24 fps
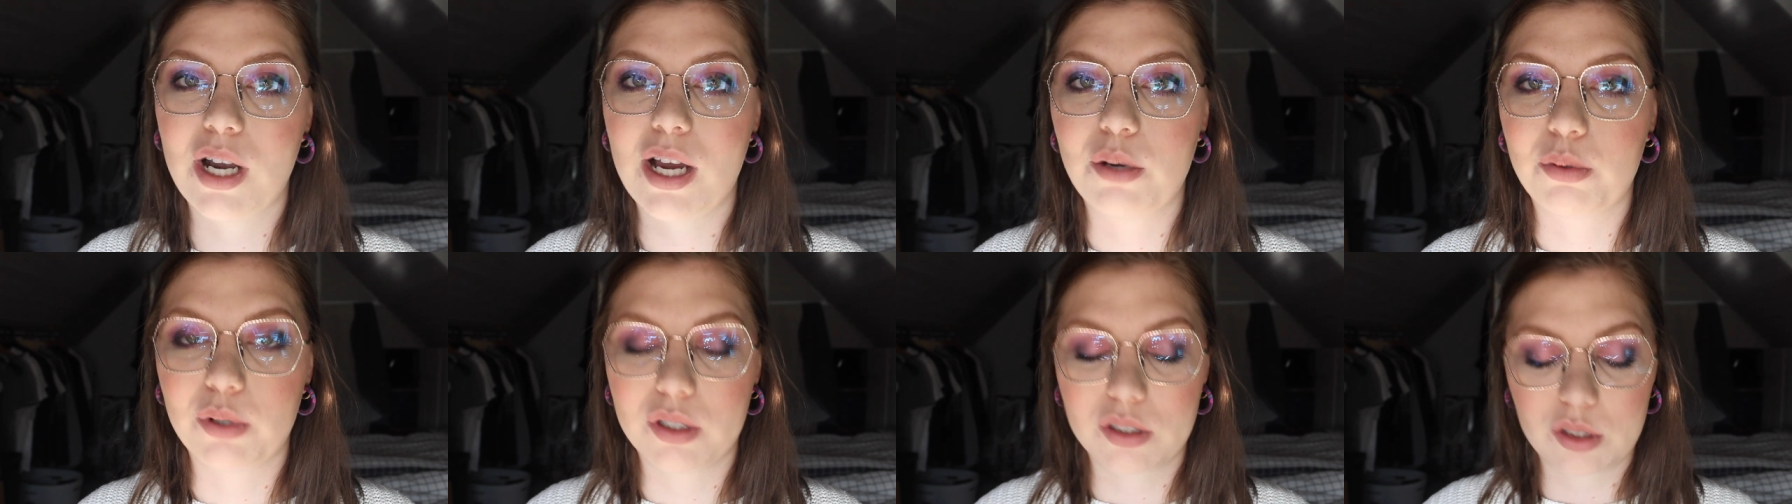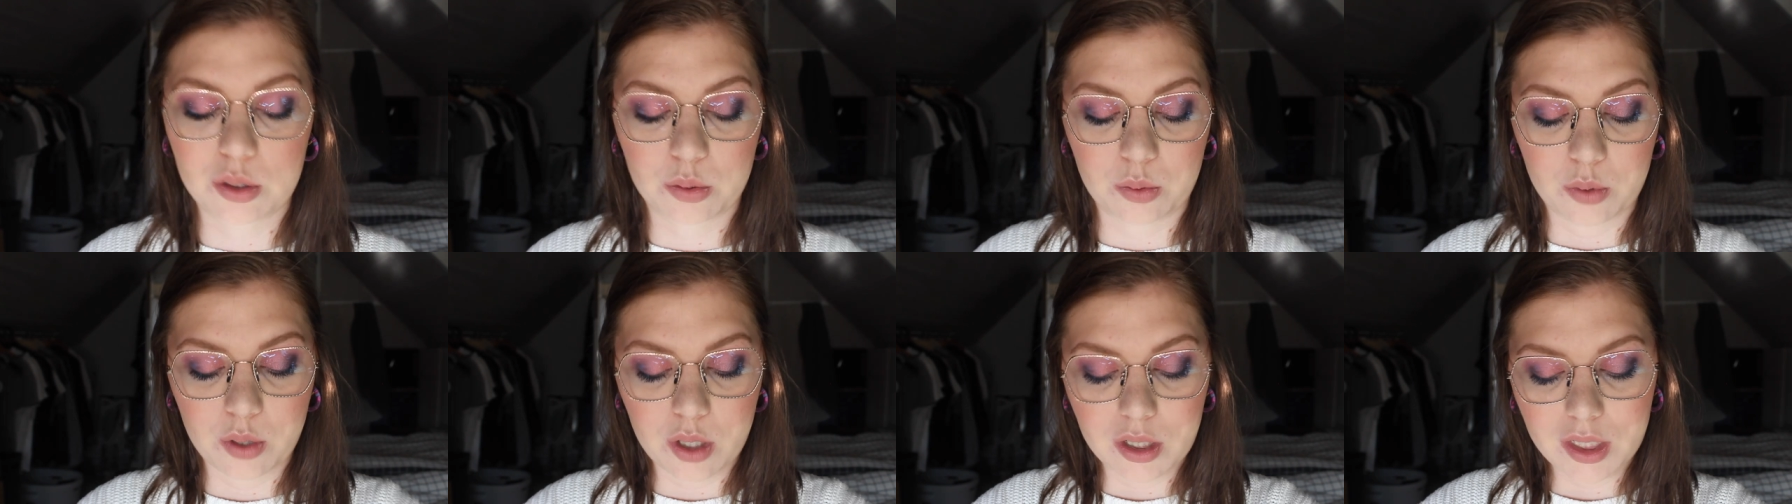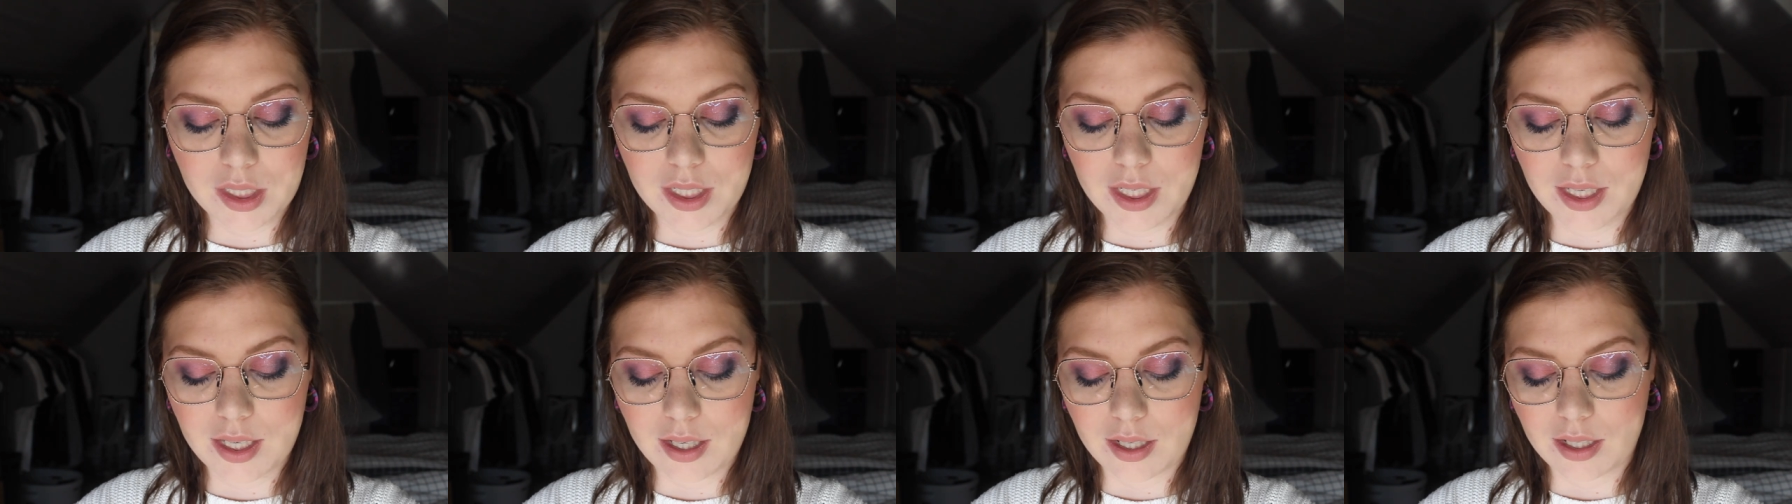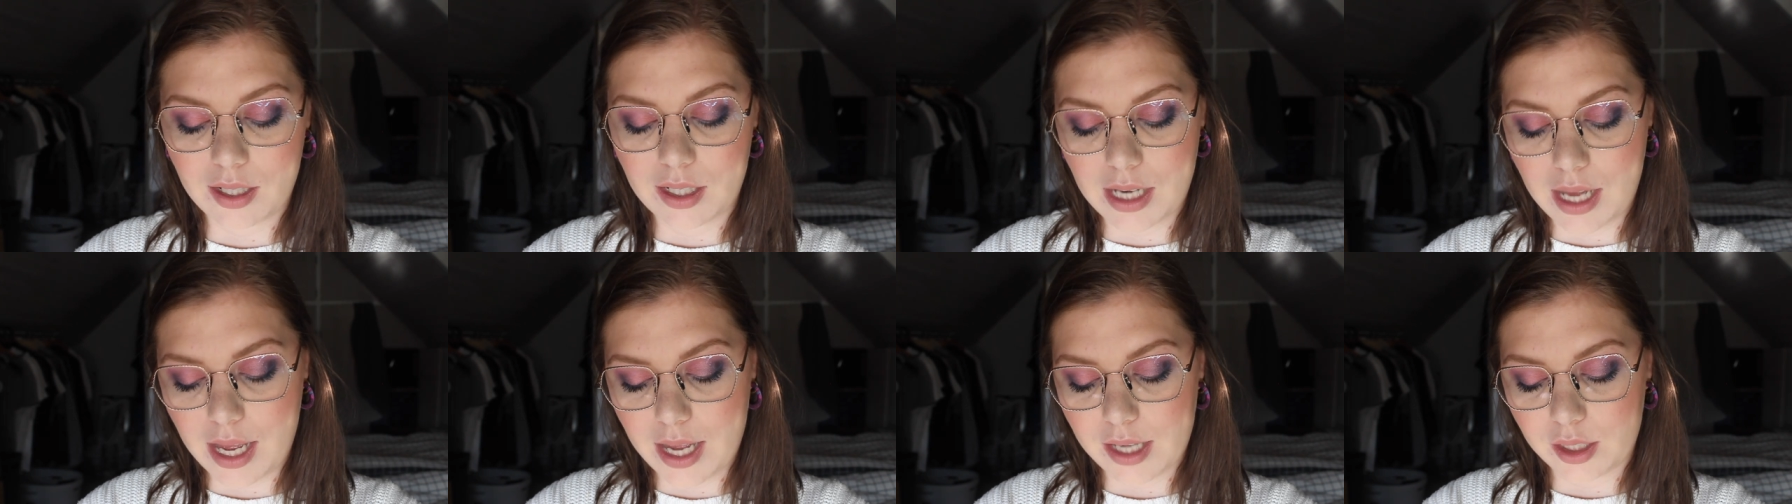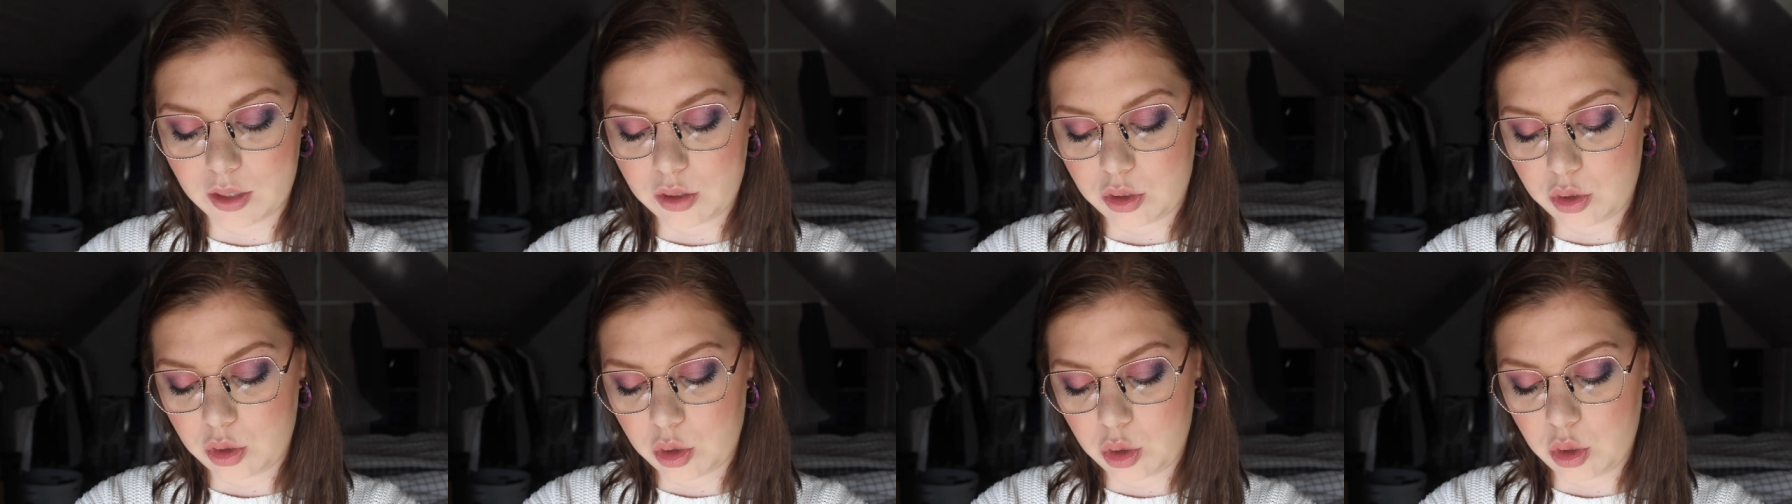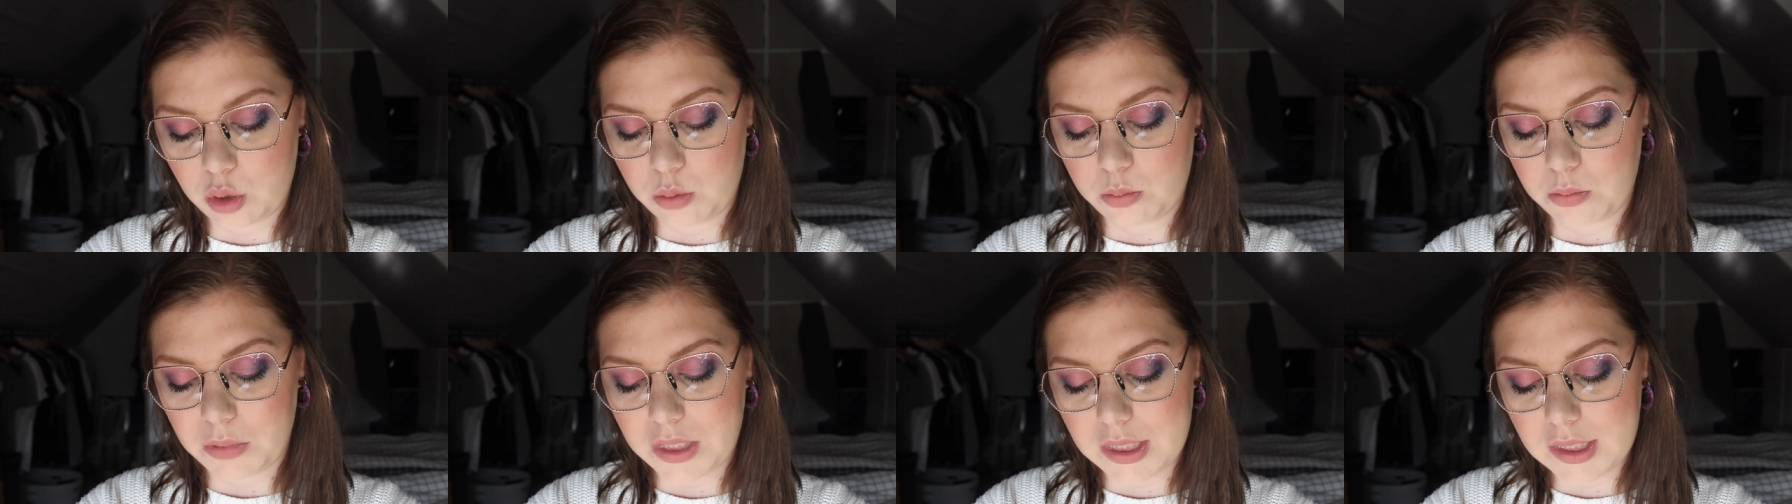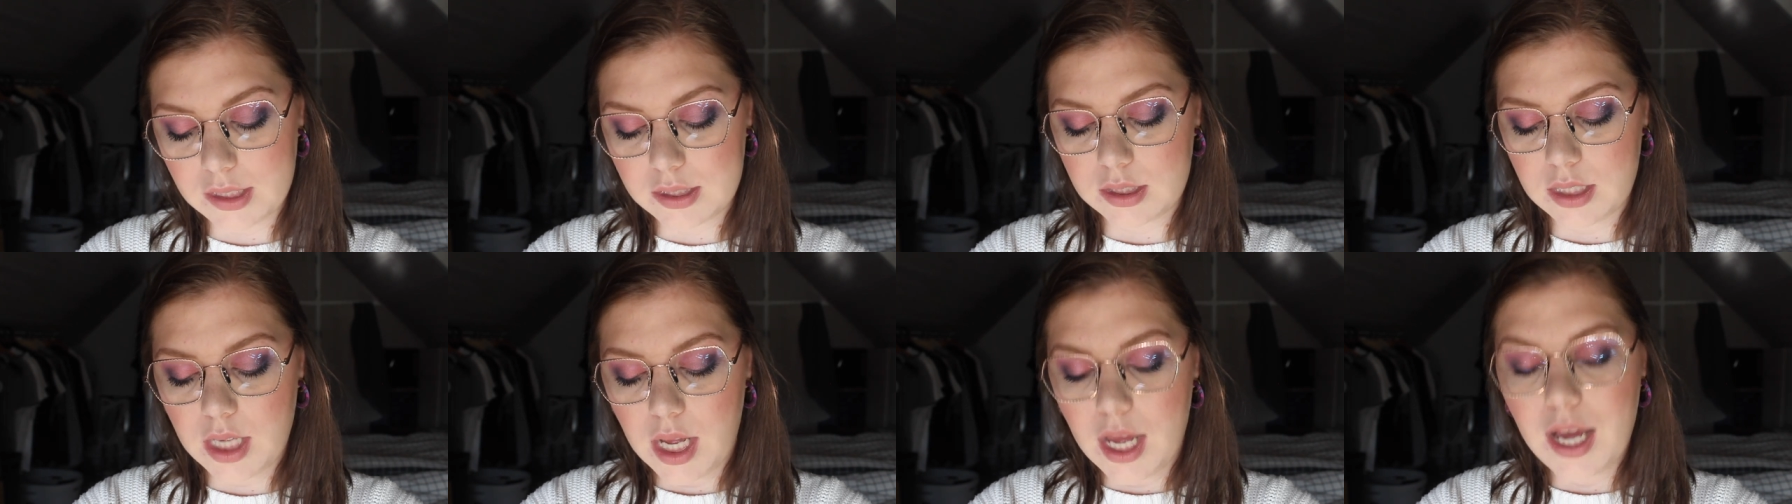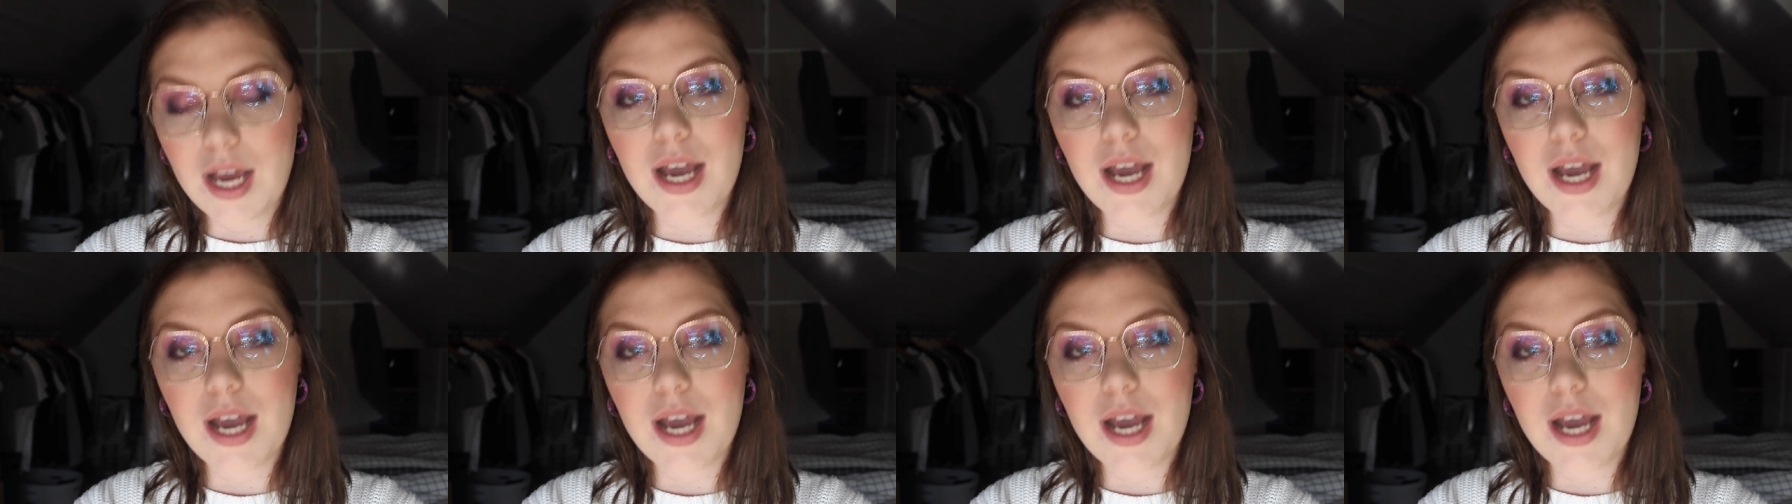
I went to work in like two minutes.